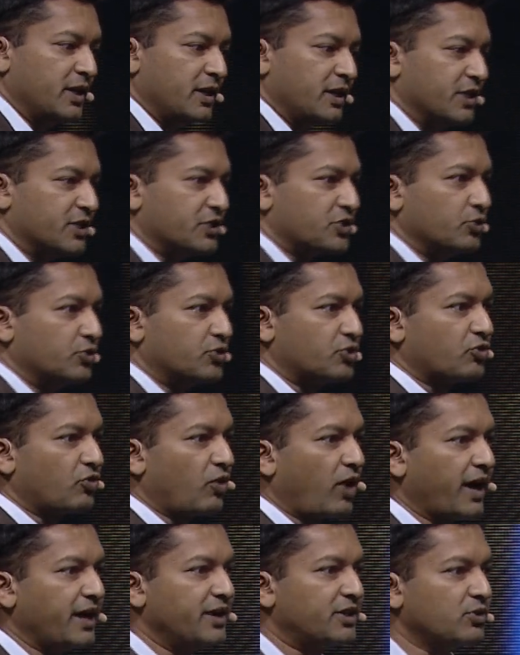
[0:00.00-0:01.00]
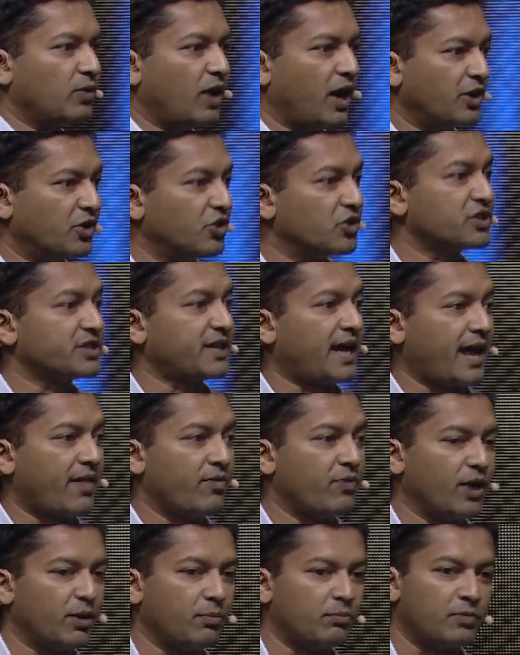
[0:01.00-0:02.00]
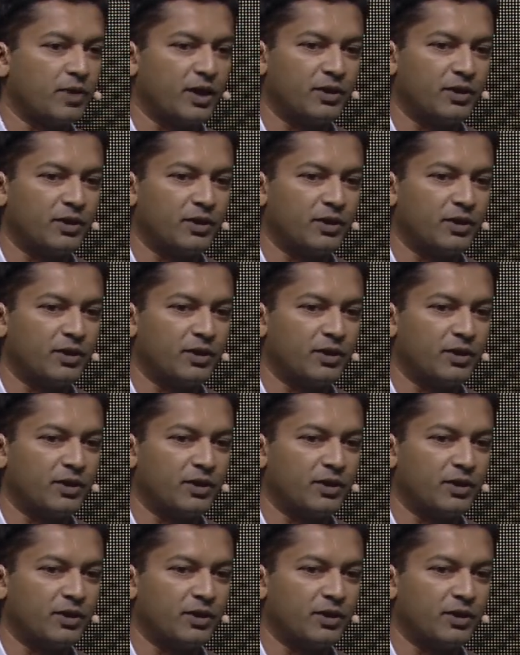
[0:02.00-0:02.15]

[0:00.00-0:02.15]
is to try to understand them,